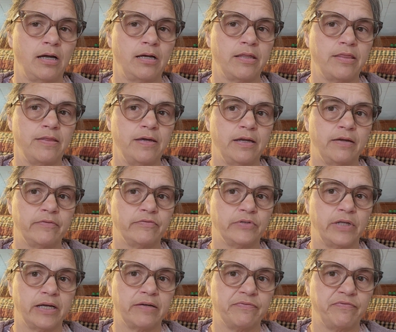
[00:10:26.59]
thing for
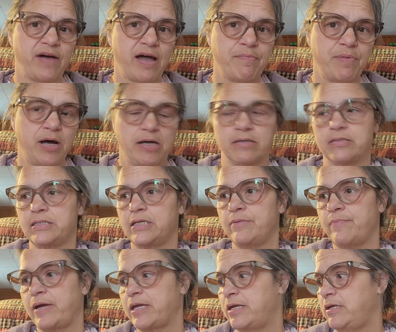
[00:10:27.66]
like $5 and
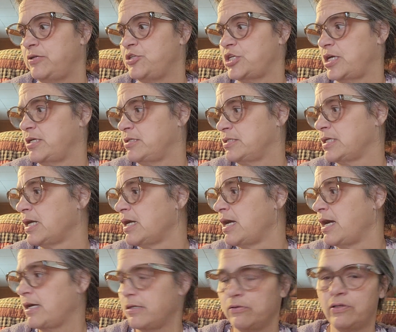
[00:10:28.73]
my keychains.
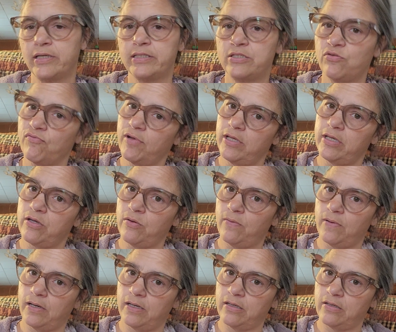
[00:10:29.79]
I don't like to really go
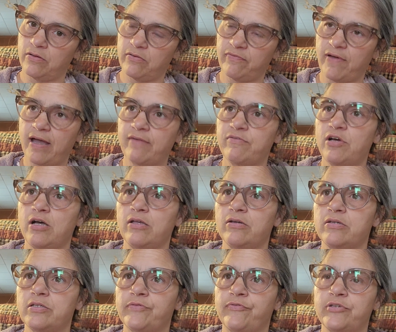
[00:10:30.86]
under
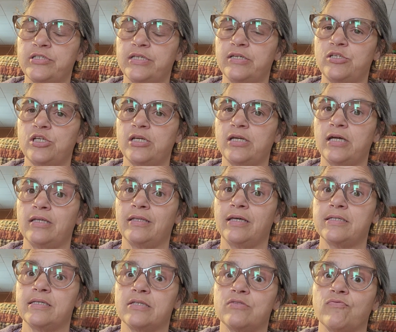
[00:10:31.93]
$5 for stitching
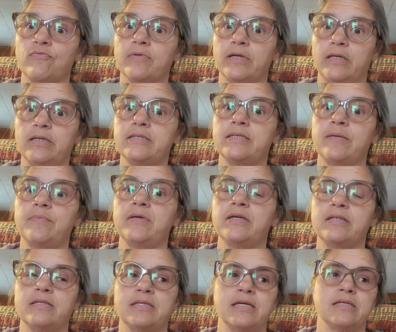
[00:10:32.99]
unless it's really something
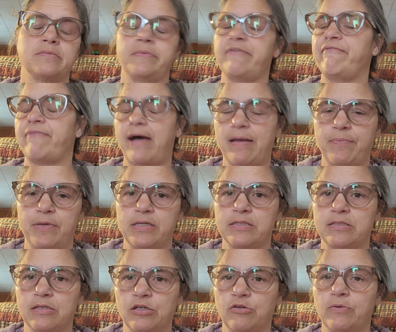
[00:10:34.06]
that takes me 5 minutes
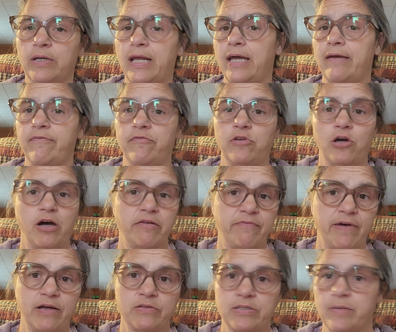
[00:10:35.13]
to do. And I have not
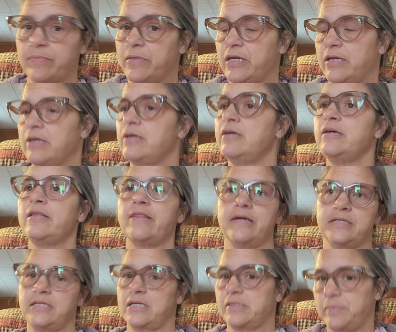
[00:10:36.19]
found something
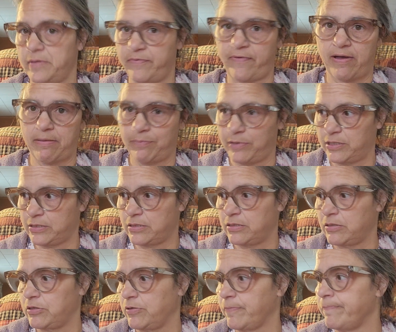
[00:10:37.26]
that takes me 5 minutes to
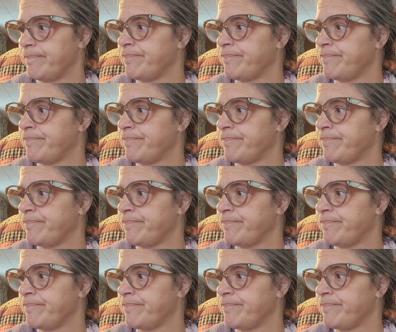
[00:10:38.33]
do.